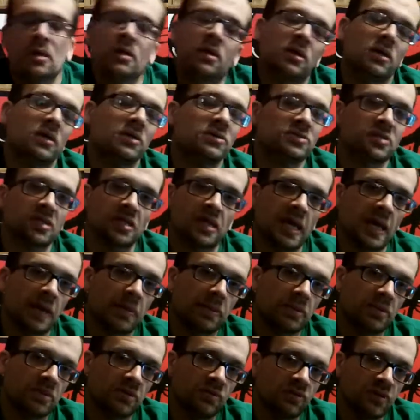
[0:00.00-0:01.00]
It's going to
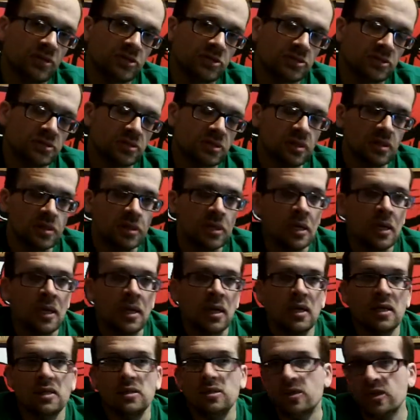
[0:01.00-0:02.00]
happen eventually.
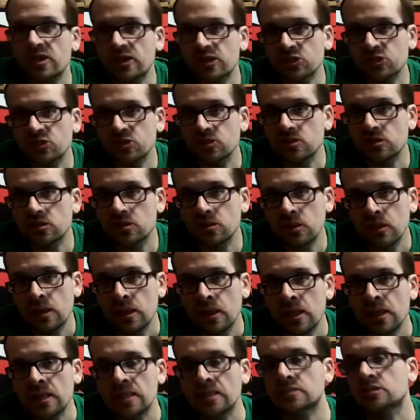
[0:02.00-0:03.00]
And next year,
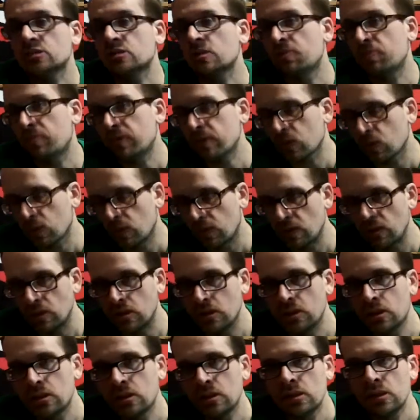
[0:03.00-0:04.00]
it's the big one.
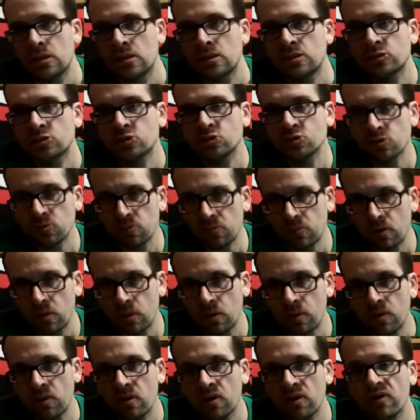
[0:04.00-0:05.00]
Super
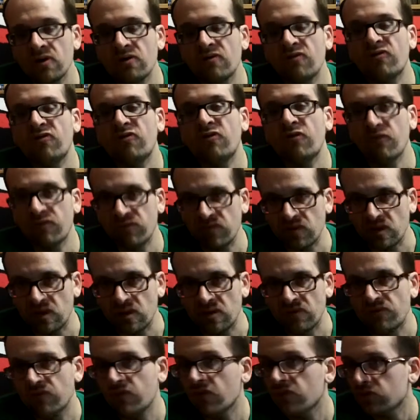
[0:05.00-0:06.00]
Bowl 50.
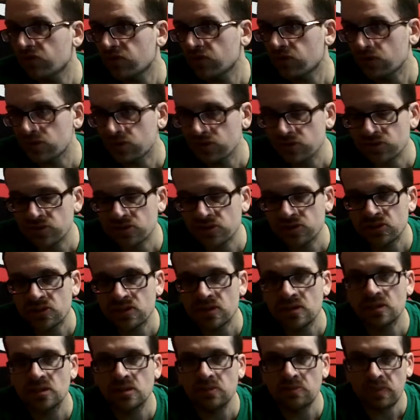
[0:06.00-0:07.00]
50 years
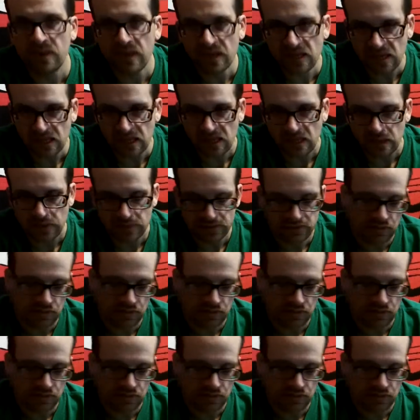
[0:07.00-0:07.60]
in the making.